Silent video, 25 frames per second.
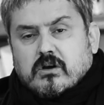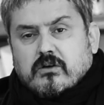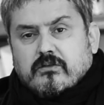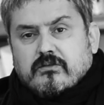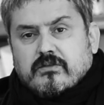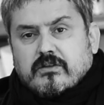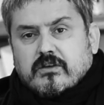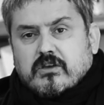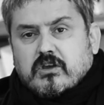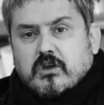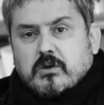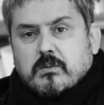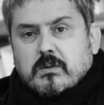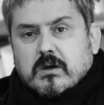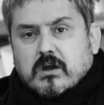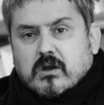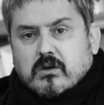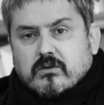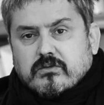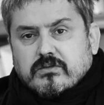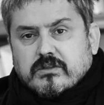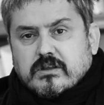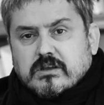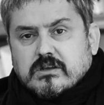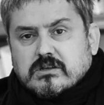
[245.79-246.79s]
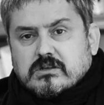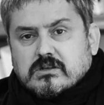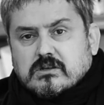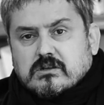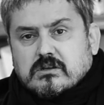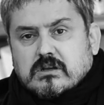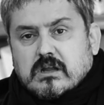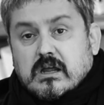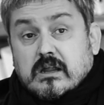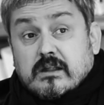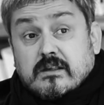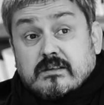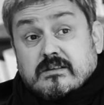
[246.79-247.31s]
of the human
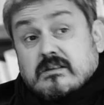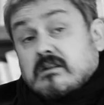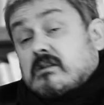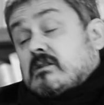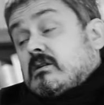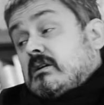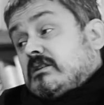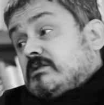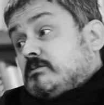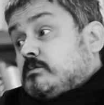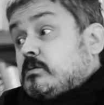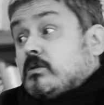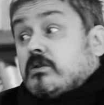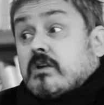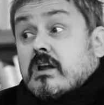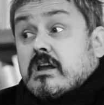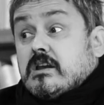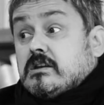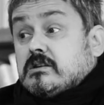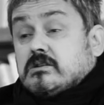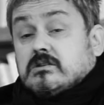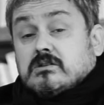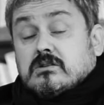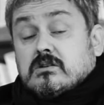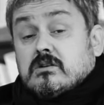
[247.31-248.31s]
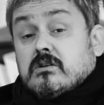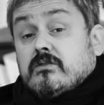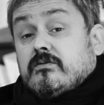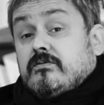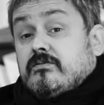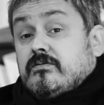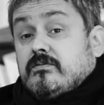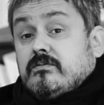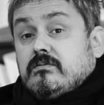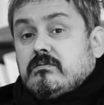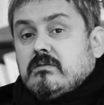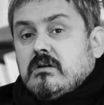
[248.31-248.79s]
condition and as an exploration of